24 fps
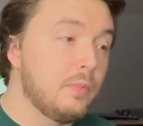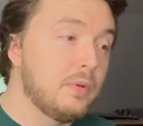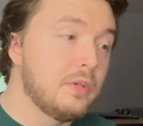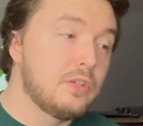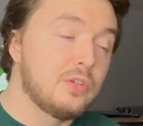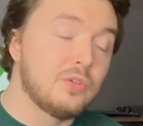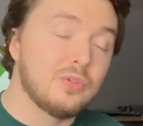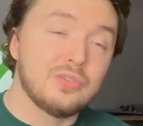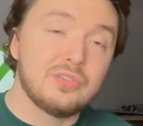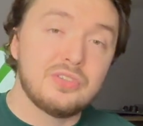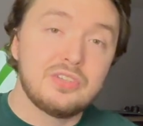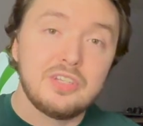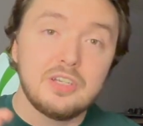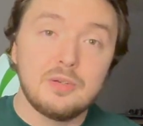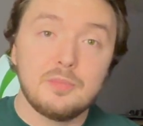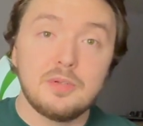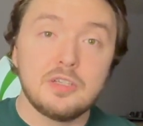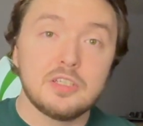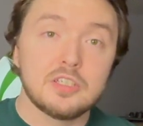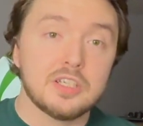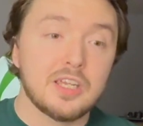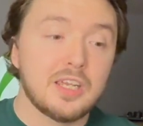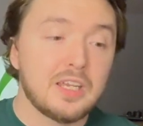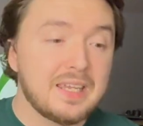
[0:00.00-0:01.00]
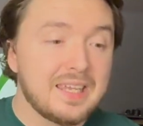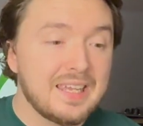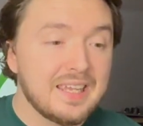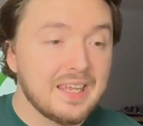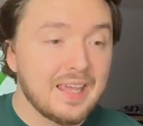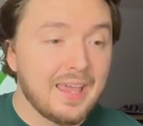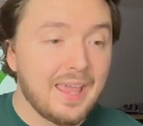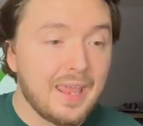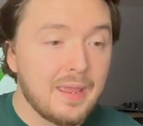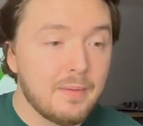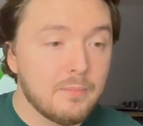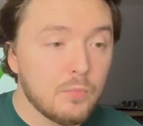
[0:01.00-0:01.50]
into Cinebench and get
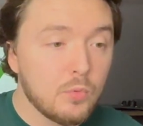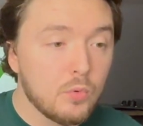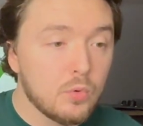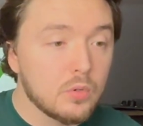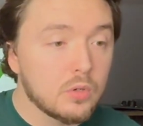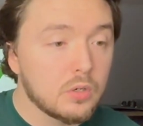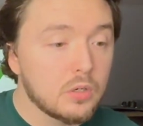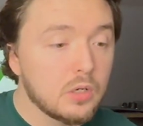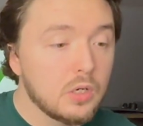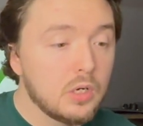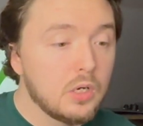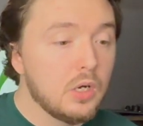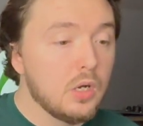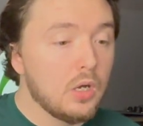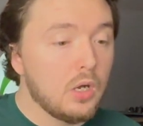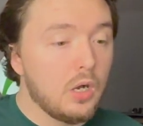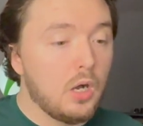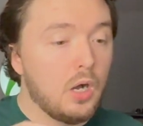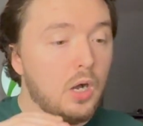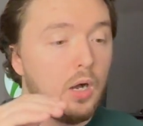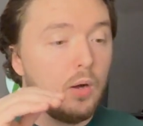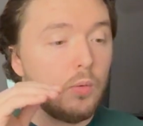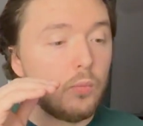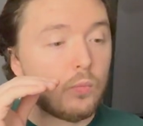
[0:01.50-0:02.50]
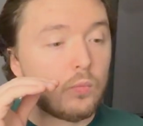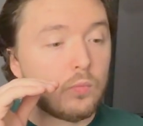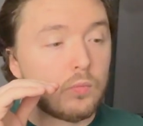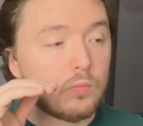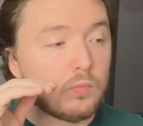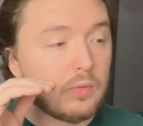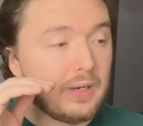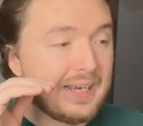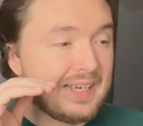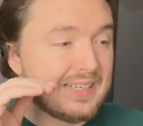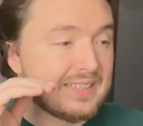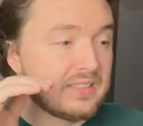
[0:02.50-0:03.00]
a more, um,
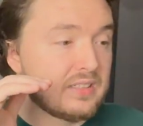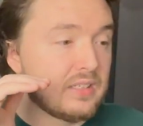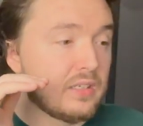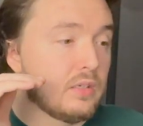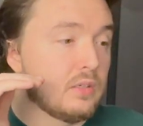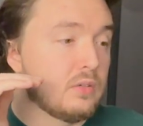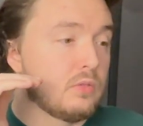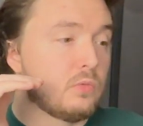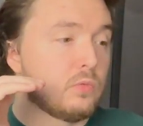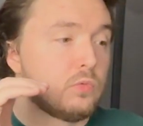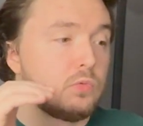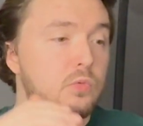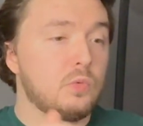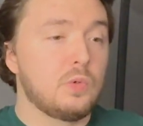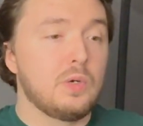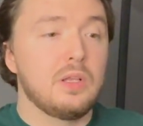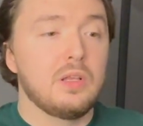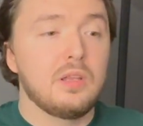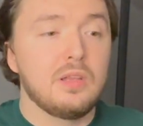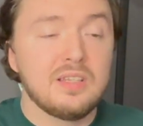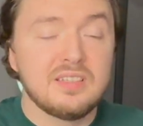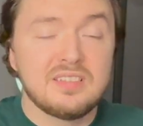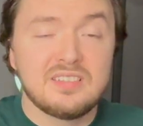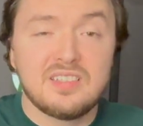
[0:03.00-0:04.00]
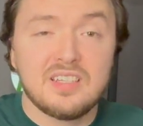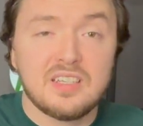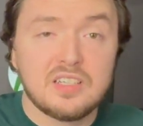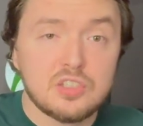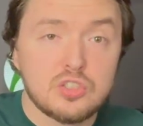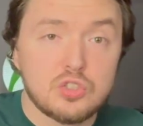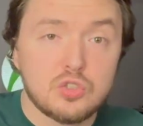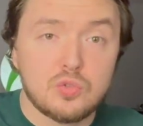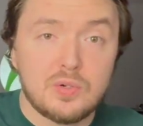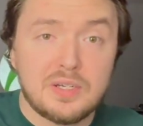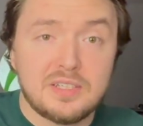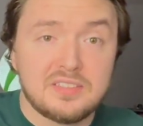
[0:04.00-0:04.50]
I guess, realistic
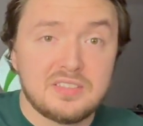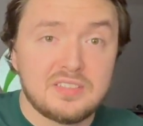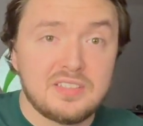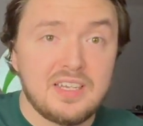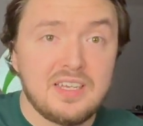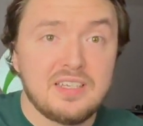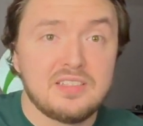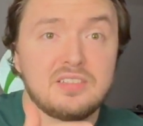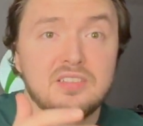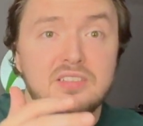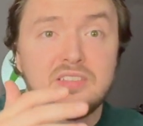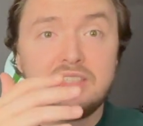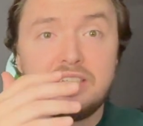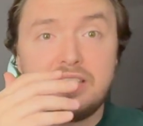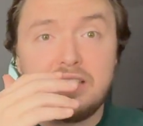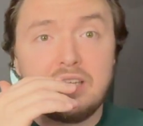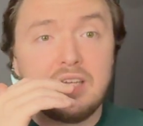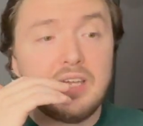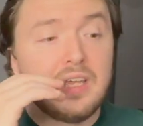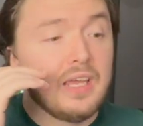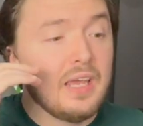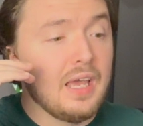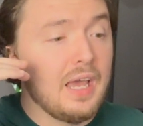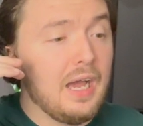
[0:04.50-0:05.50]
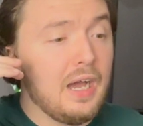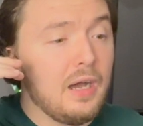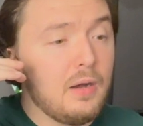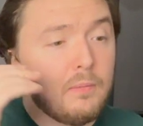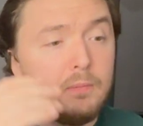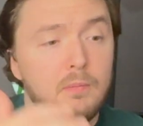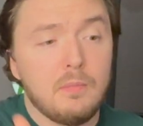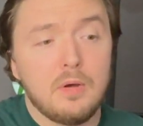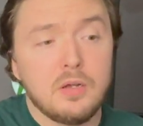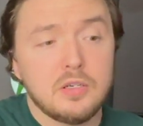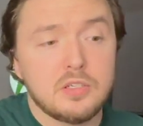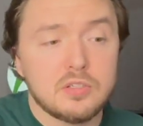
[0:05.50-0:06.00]
stress test to see how
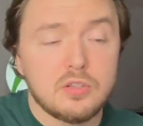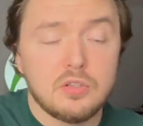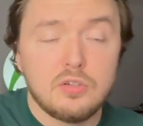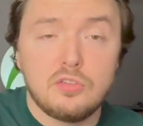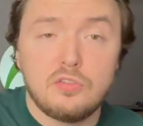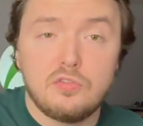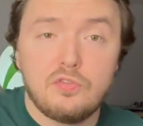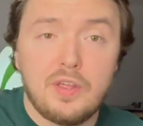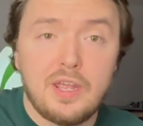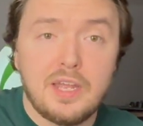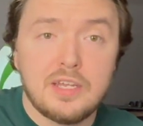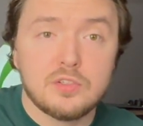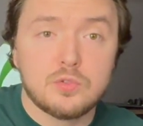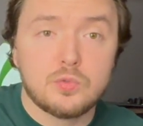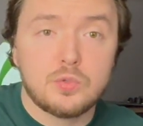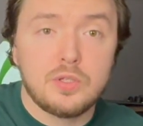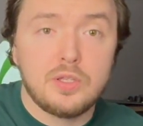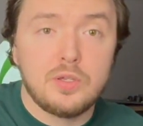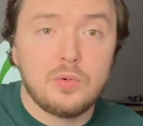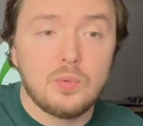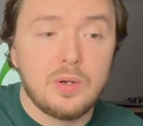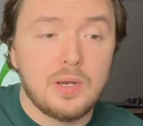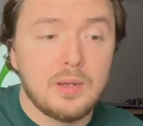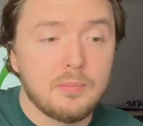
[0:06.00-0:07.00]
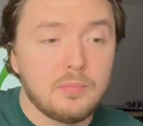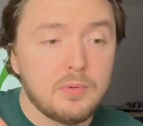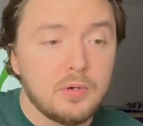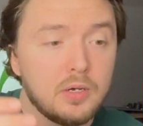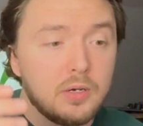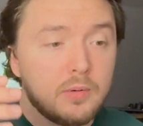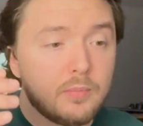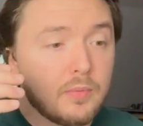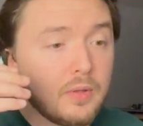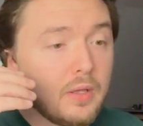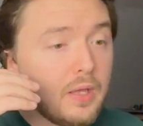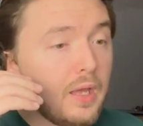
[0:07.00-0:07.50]
much those fans really ramp
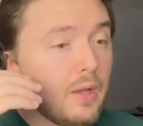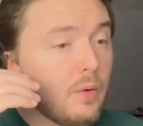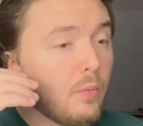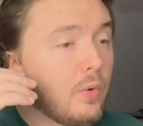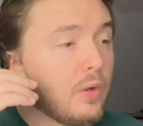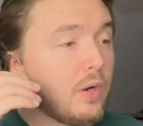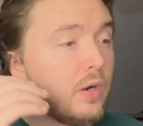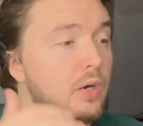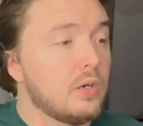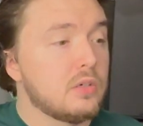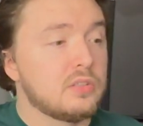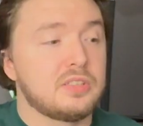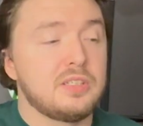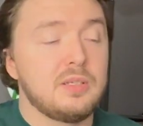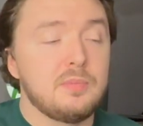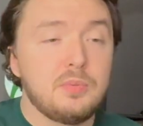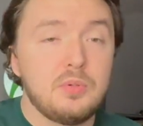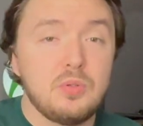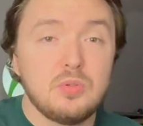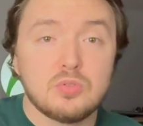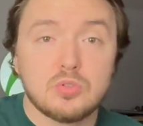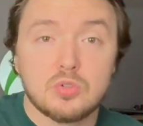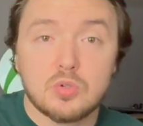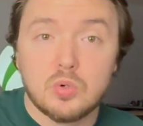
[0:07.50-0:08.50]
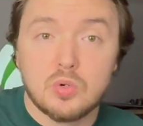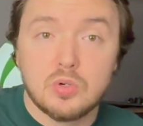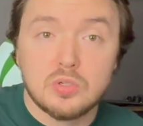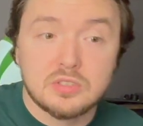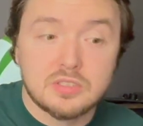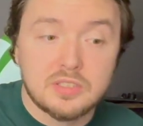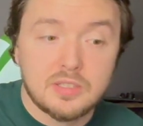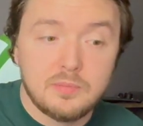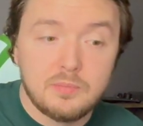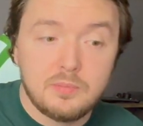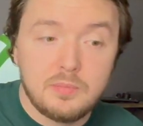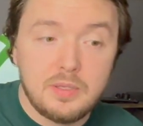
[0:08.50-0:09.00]
up, what our CPU scores
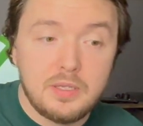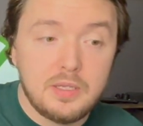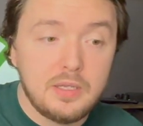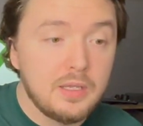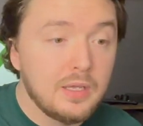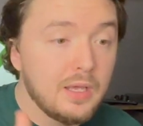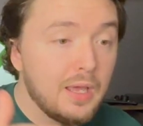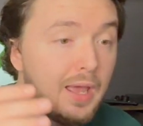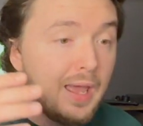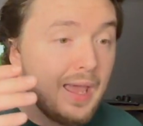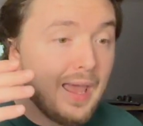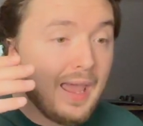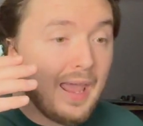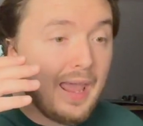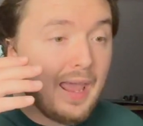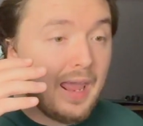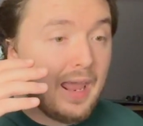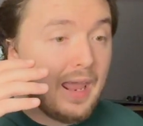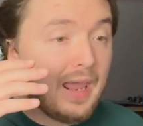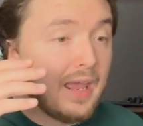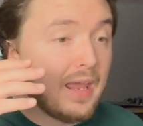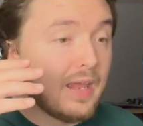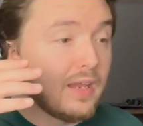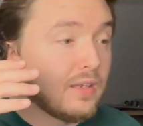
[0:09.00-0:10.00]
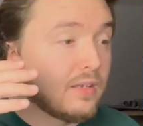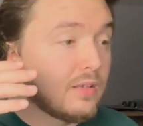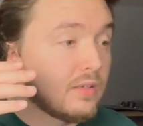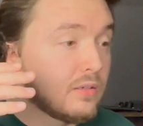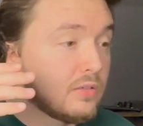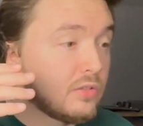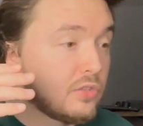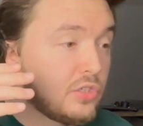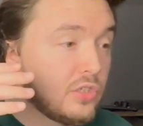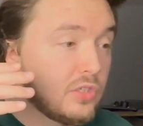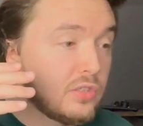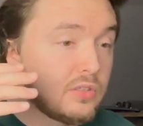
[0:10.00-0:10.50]
can be, and
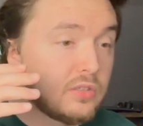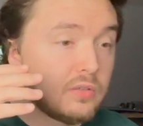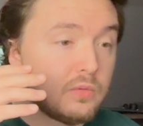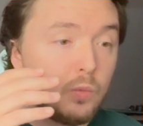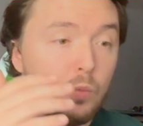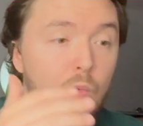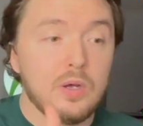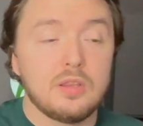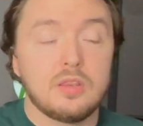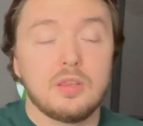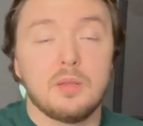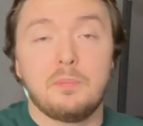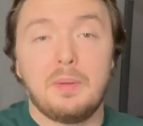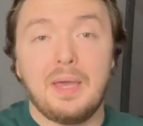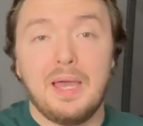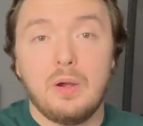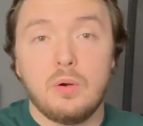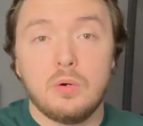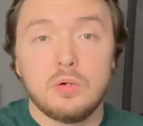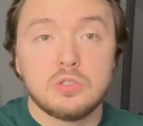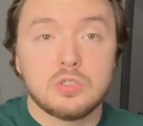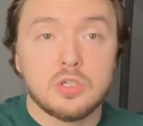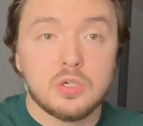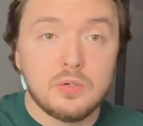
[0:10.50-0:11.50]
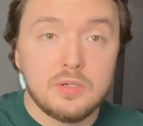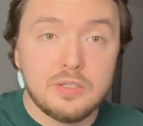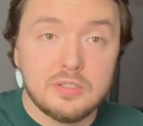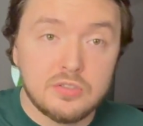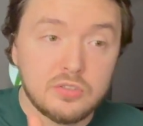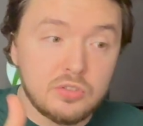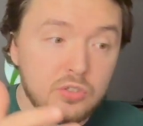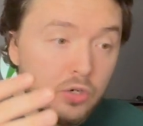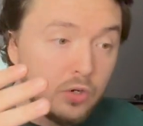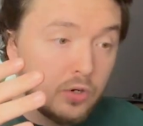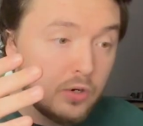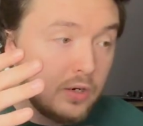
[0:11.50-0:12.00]
just what the power draw is
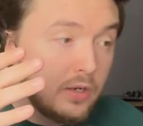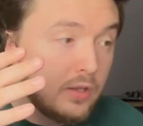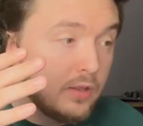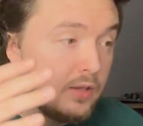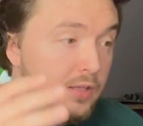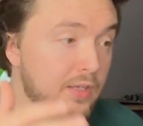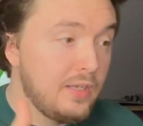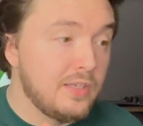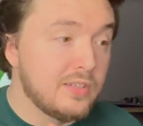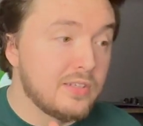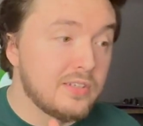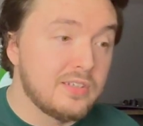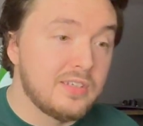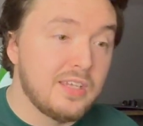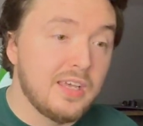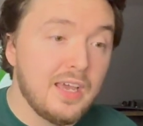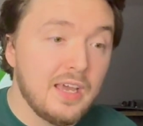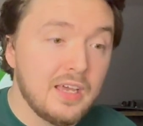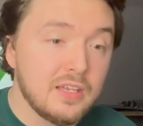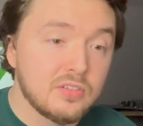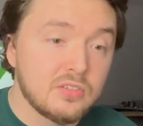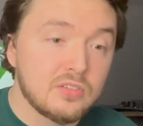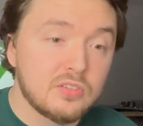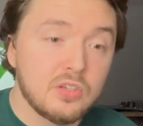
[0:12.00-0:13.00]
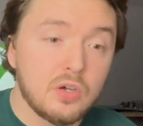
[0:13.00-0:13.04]
during these tests.